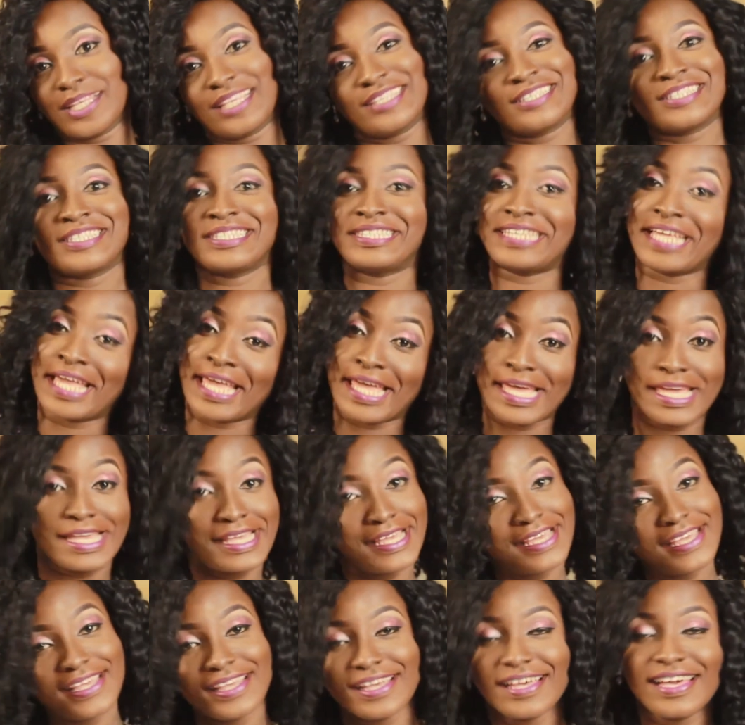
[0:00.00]

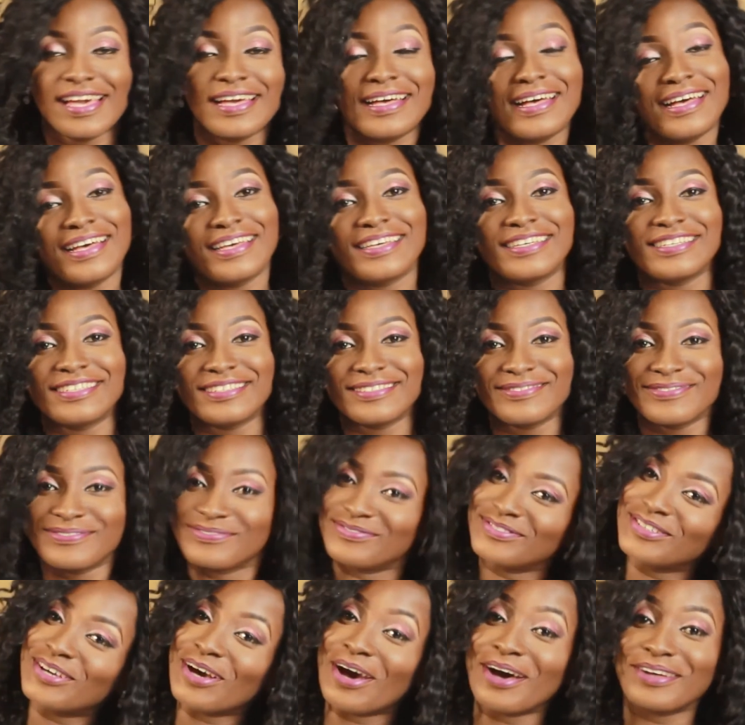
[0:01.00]
today.
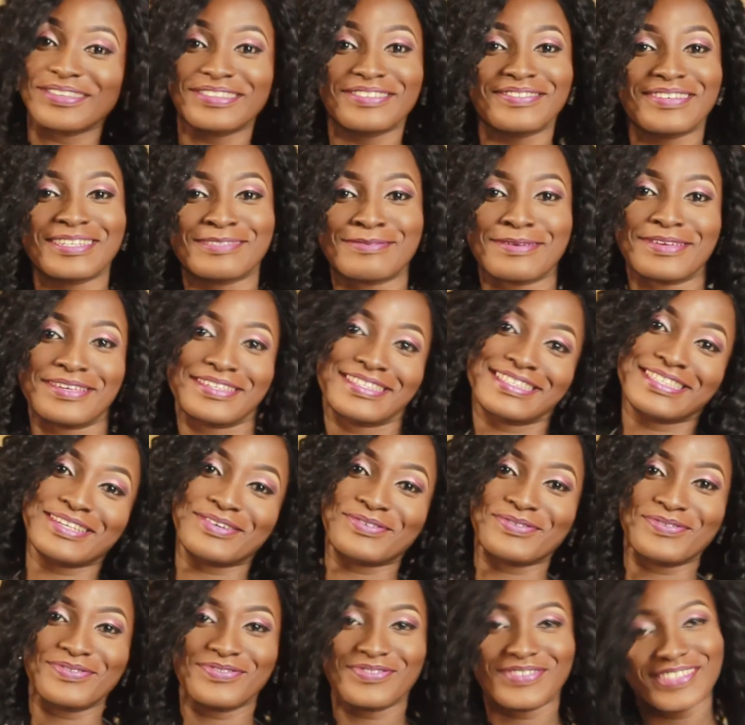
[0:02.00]
Figure out the rest by yourself.